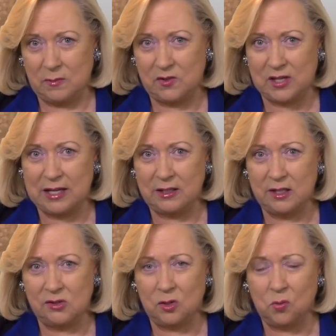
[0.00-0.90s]

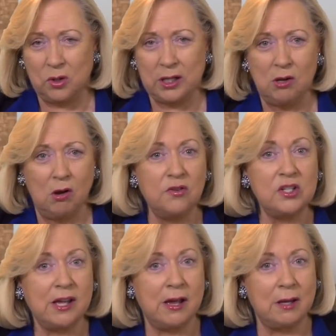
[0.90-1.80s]
Satanists are working
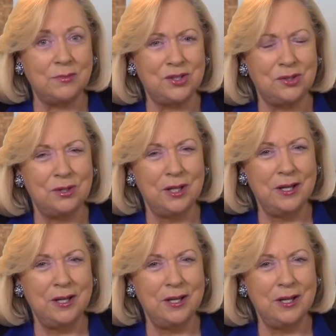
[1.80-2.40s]
overtime to